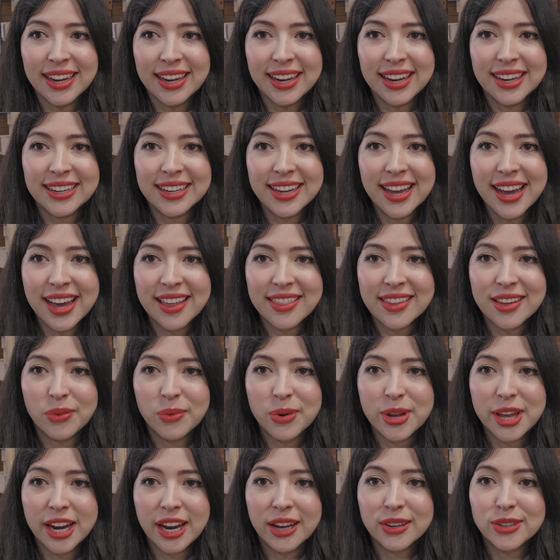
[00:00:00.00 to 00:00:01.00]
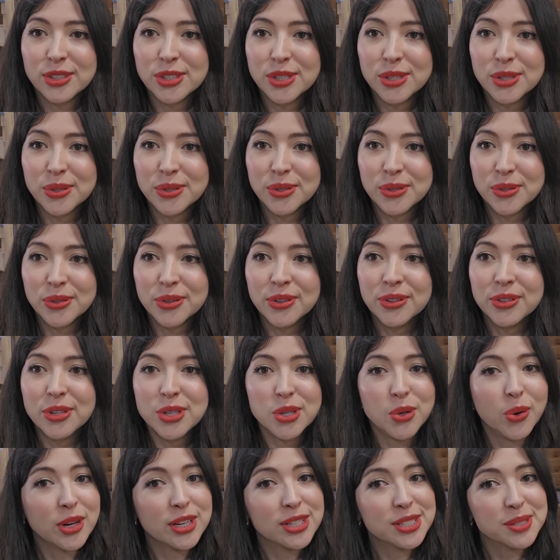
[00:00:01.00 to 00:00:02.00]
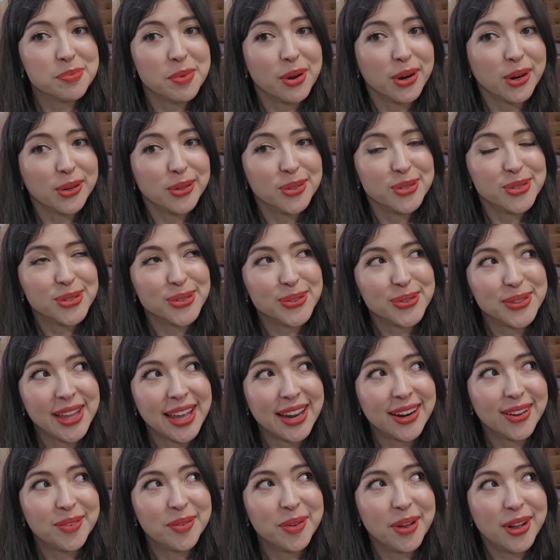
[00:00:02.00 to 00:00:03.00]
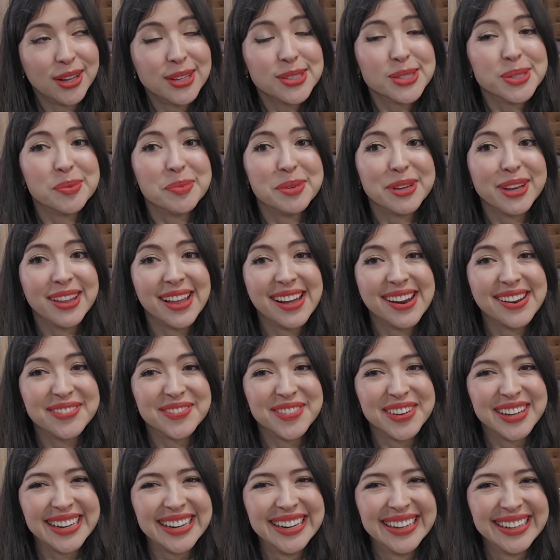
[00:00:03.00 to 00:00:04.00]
And yeah, and then we head out to New York tomorrow, so that'll also be a lot of fun.